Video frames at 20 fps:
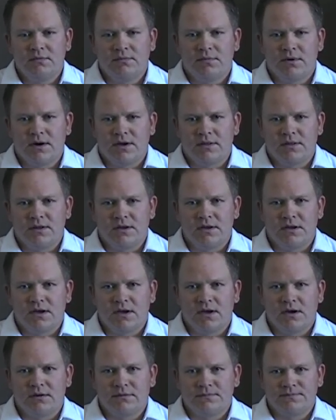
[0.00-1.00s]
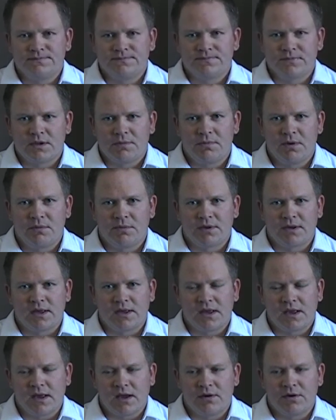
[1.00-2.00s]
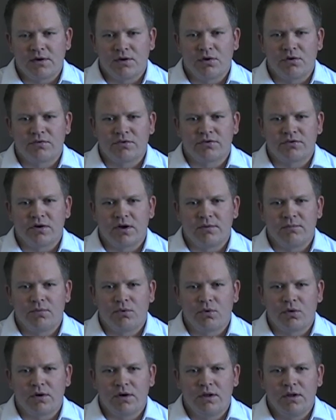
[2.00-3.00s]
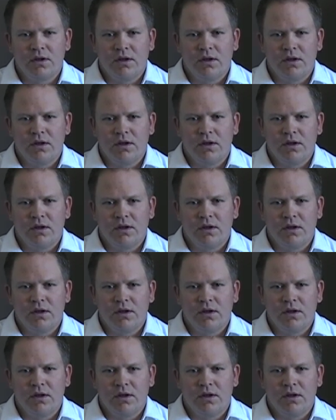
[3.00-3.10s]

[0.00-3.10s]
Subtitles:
the Public Accounting Oversight Board,